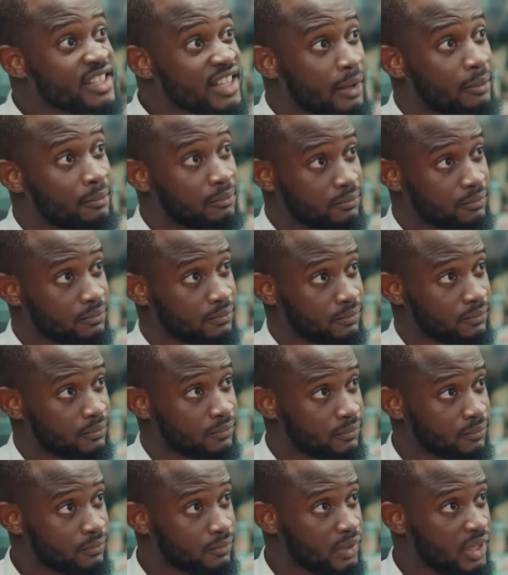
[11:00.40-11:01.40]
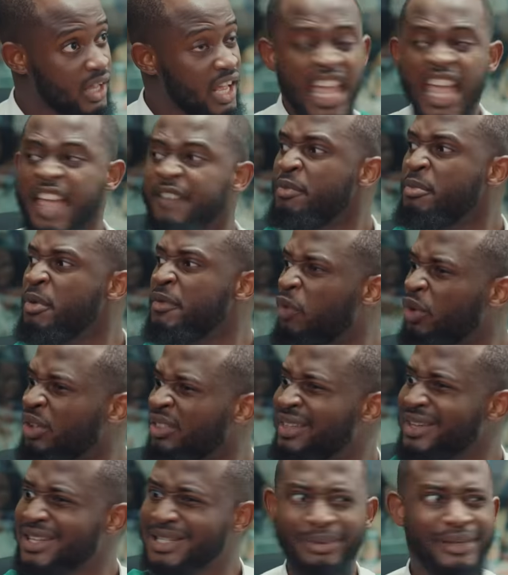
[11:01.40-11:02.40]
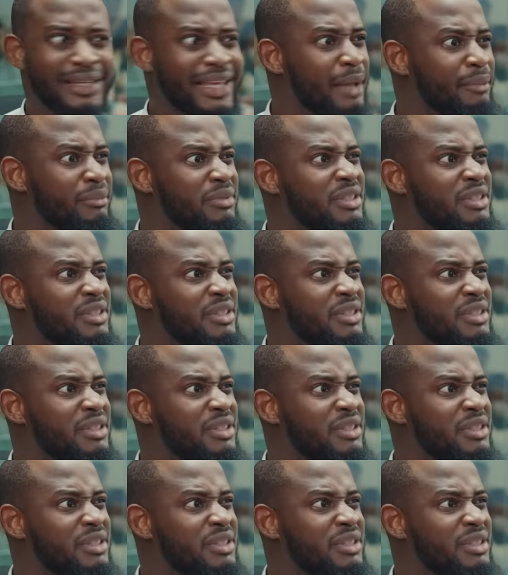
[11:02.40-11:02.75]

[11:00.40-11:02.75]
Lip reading: time. Even before things became